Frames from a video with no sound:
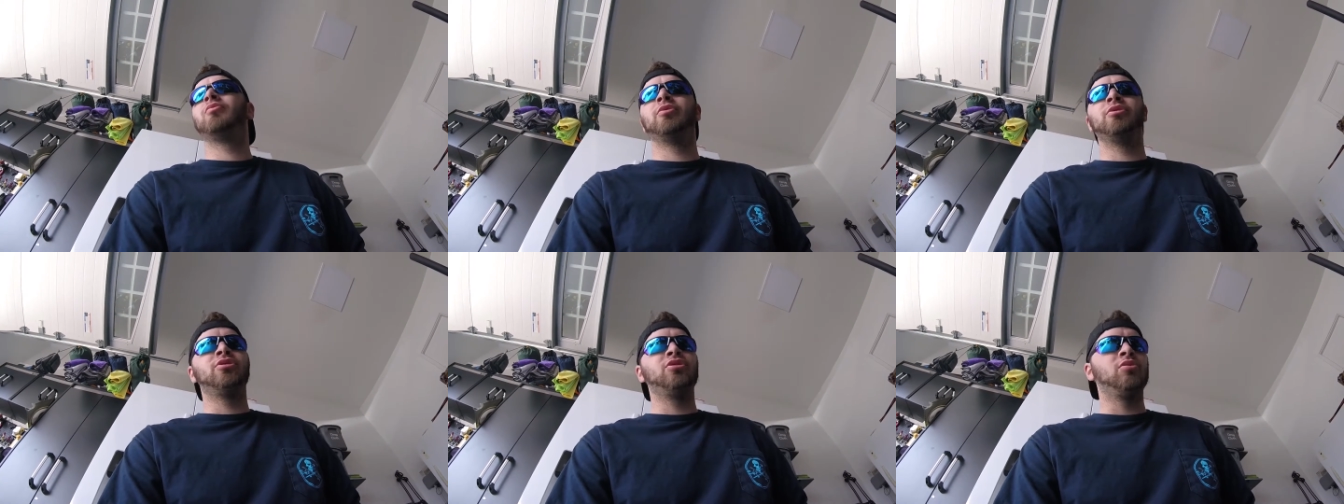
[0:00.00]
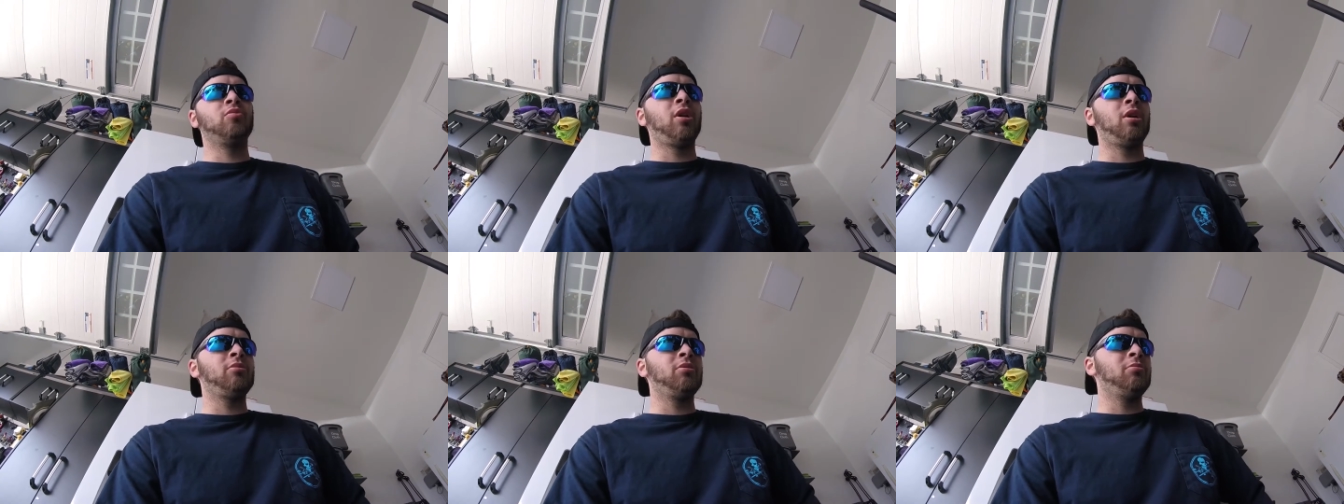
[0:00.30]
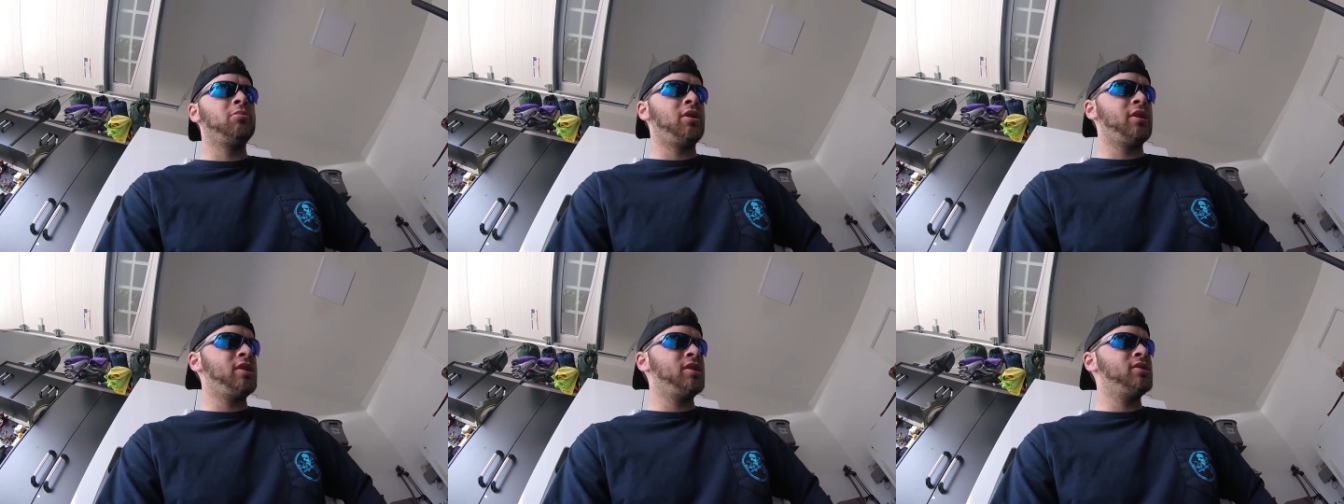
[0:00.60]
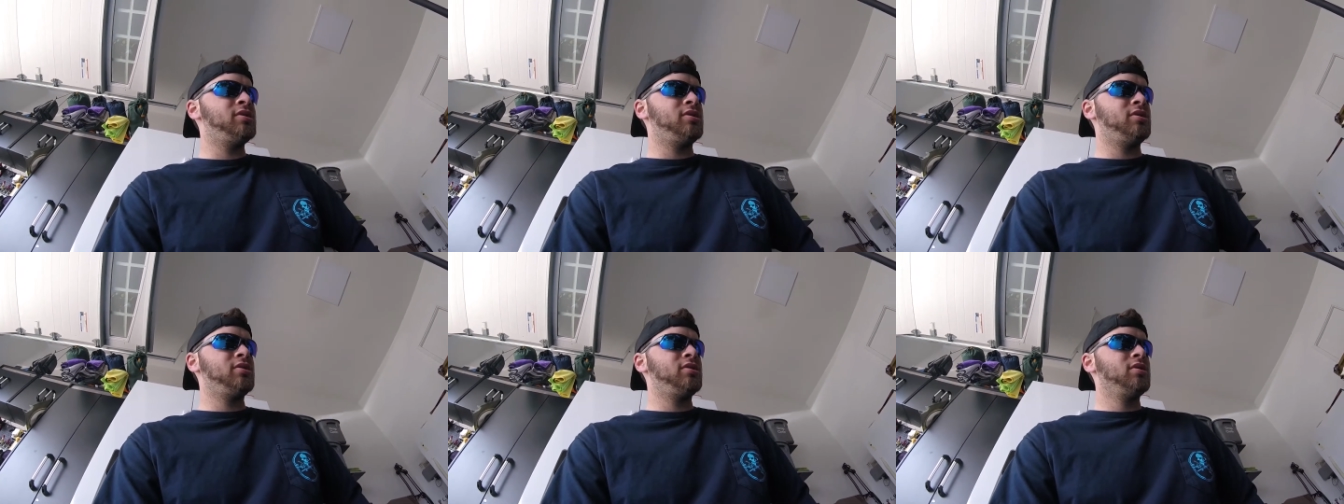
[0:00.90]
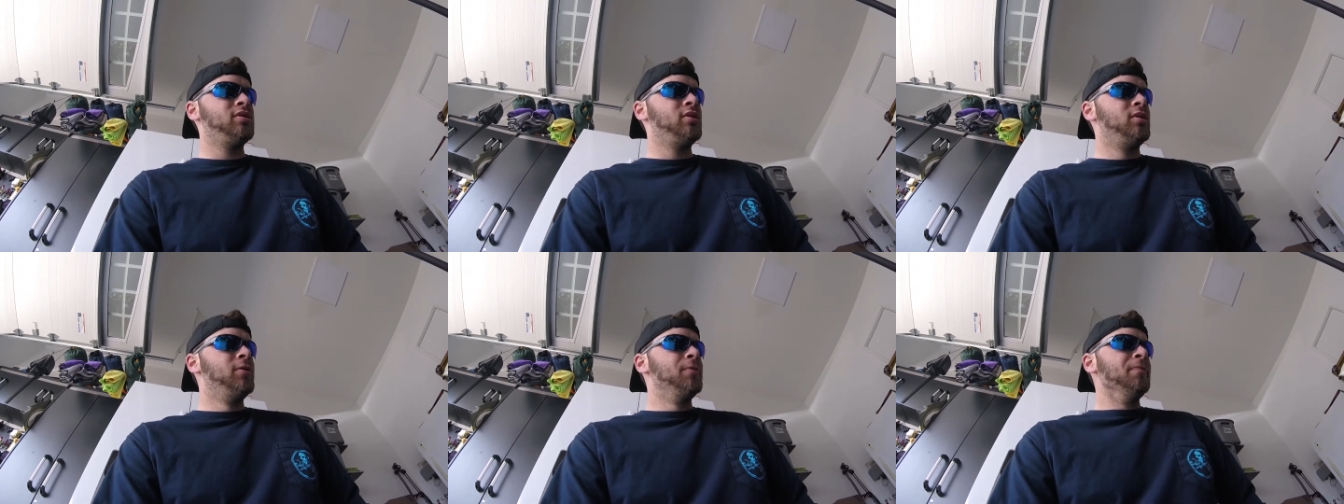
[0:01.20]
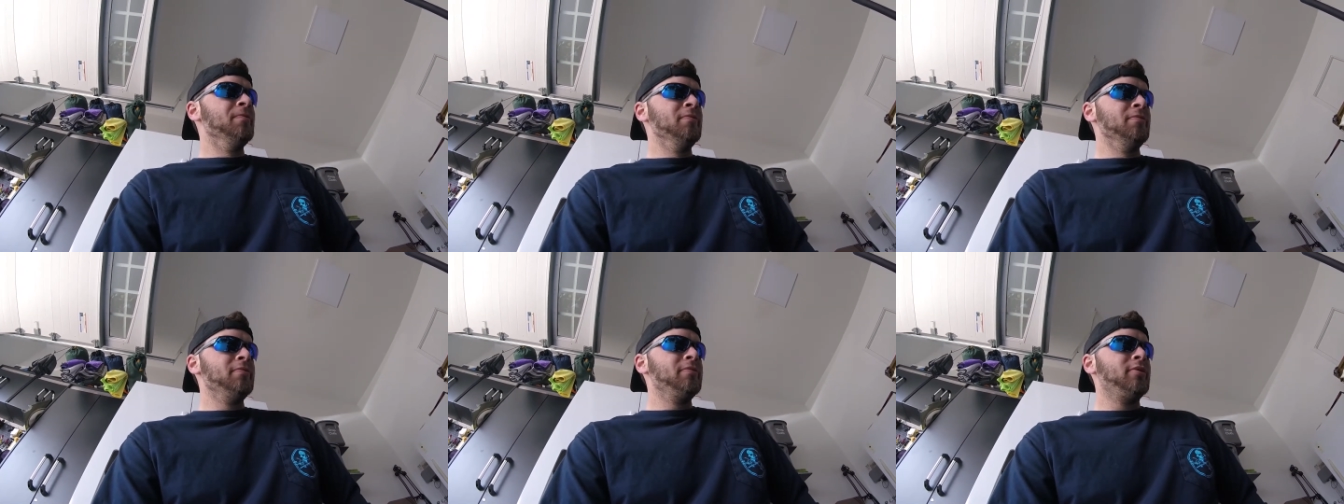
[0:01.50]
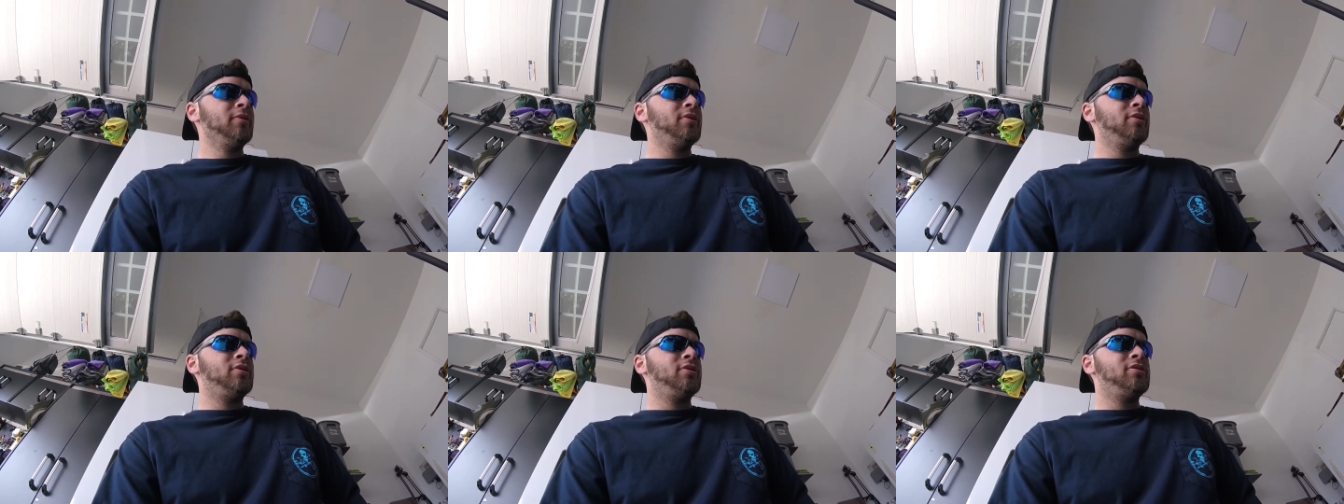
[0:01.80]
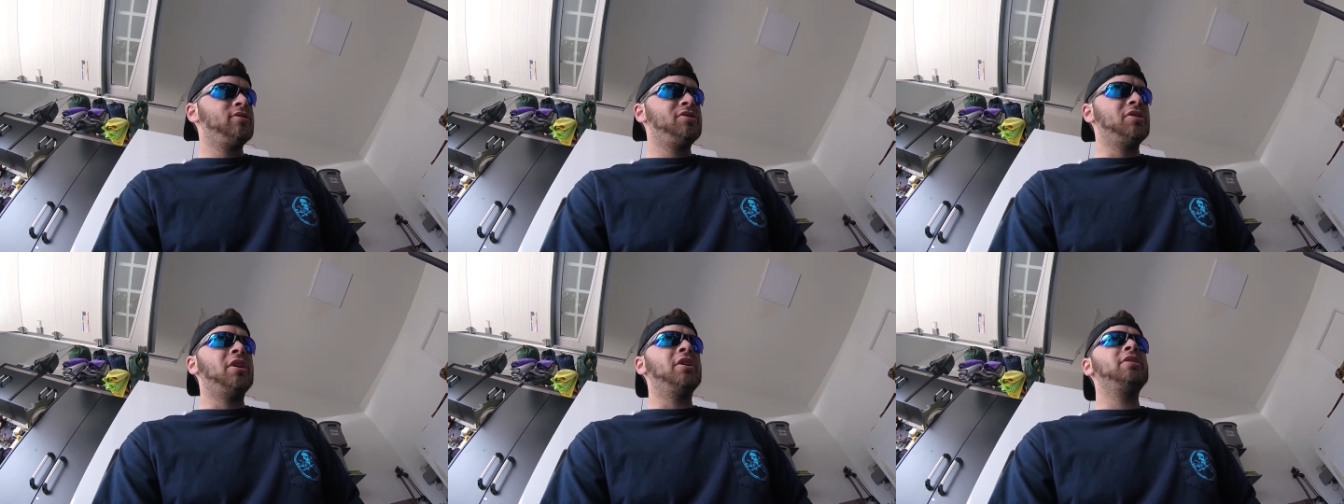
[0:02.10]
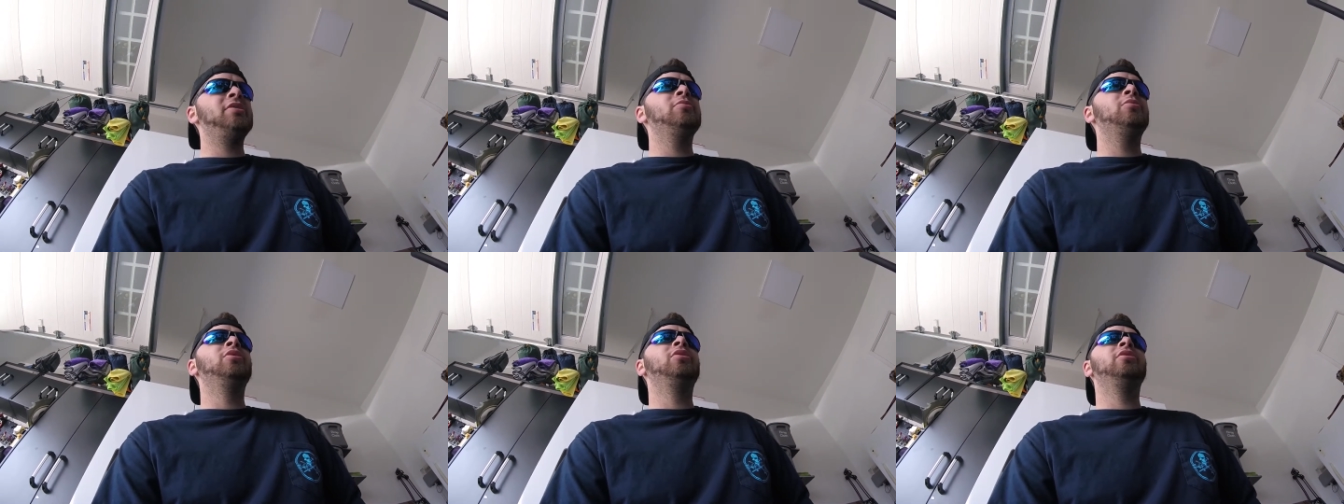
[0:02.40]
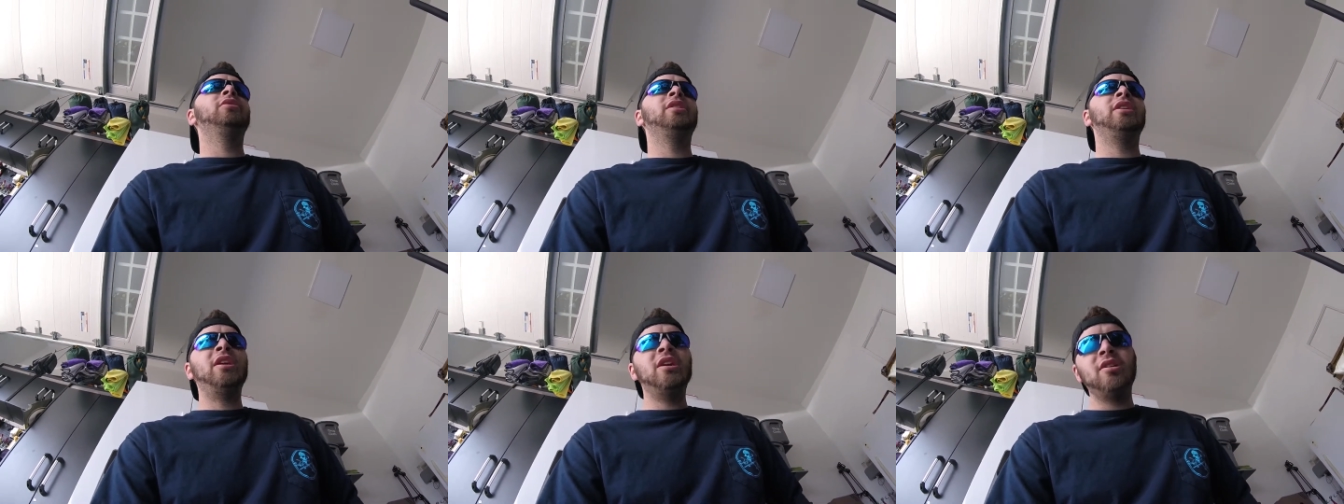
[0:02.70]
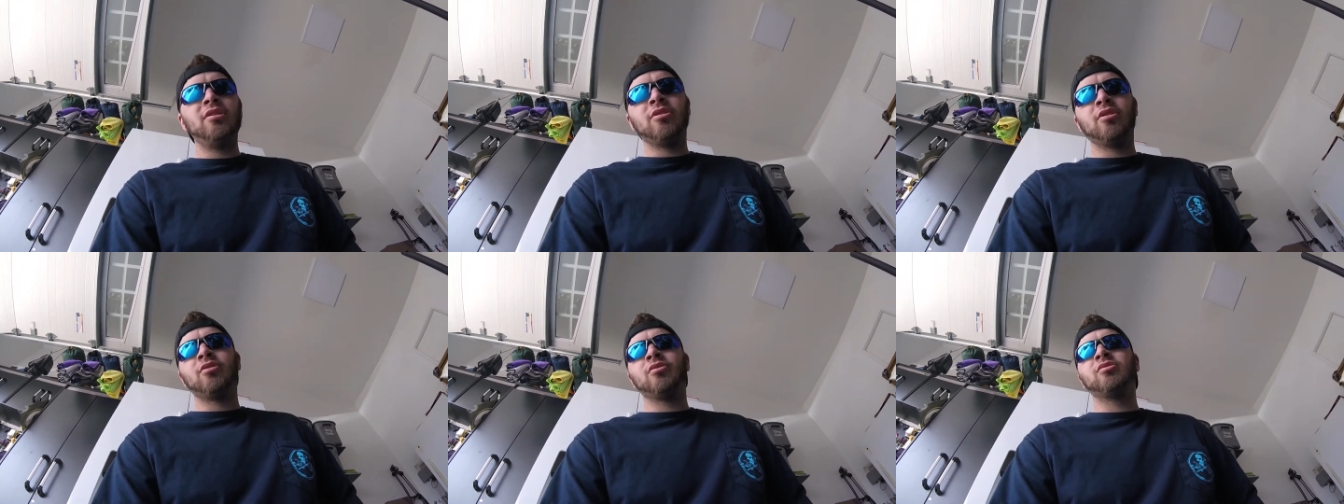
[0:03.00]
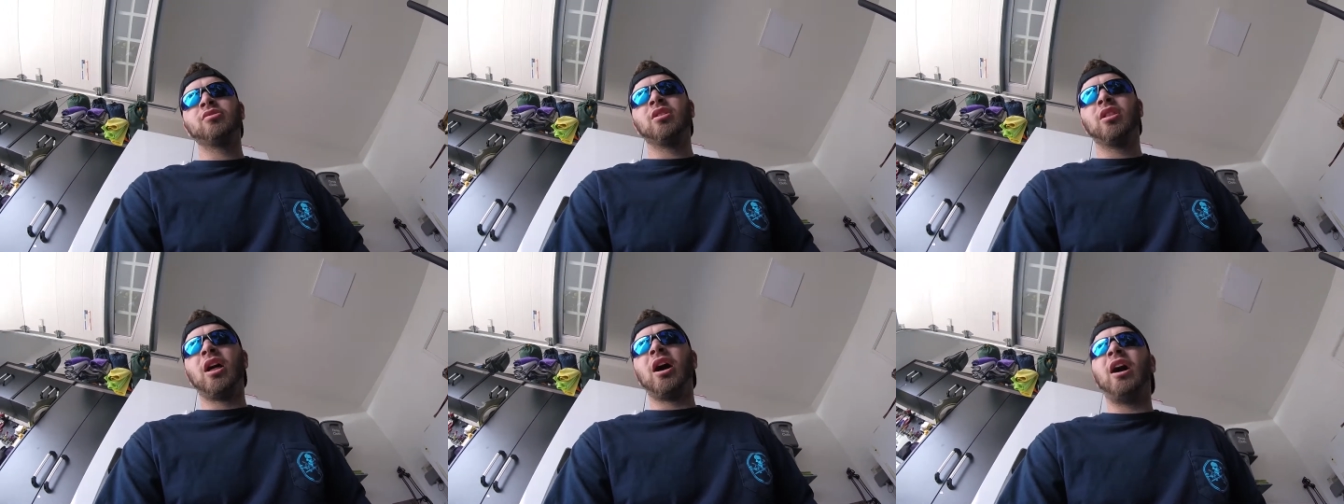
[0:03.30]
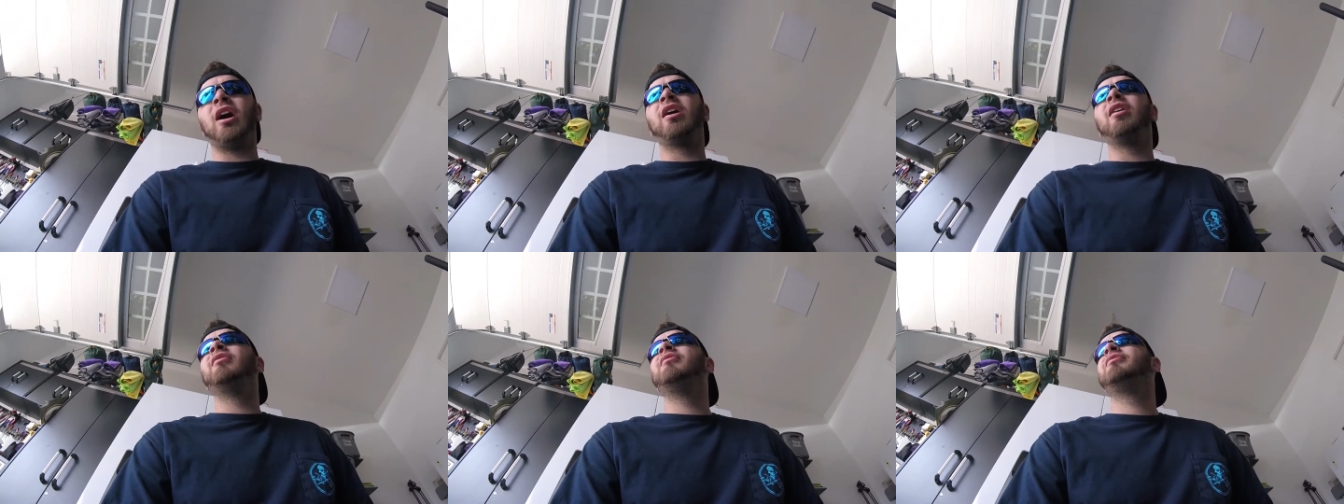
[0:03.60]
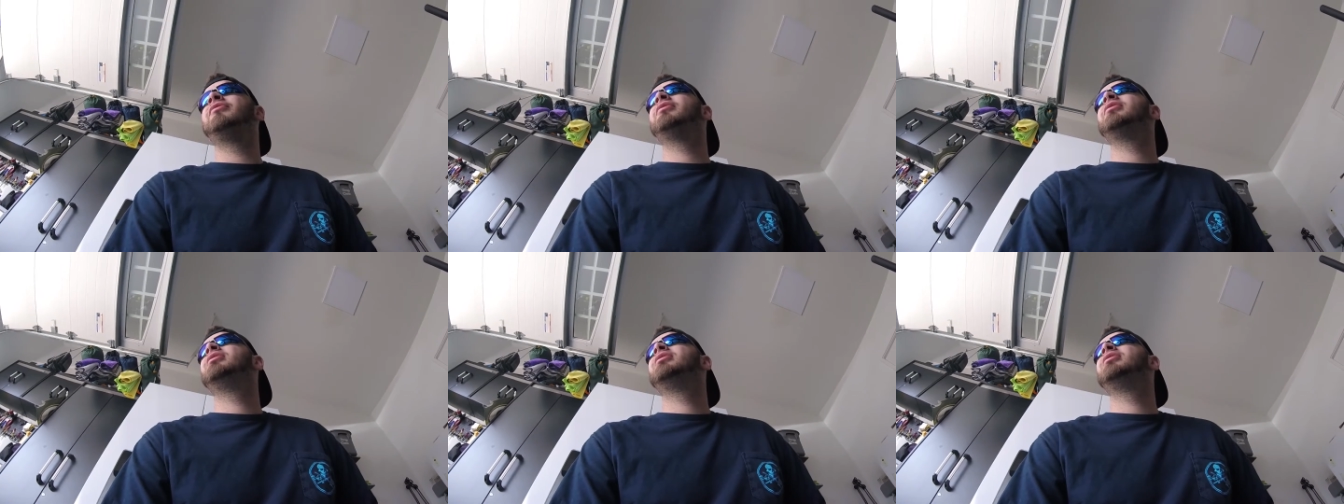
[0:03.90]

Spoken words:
windshield wiper blades. Sun will eat those alive.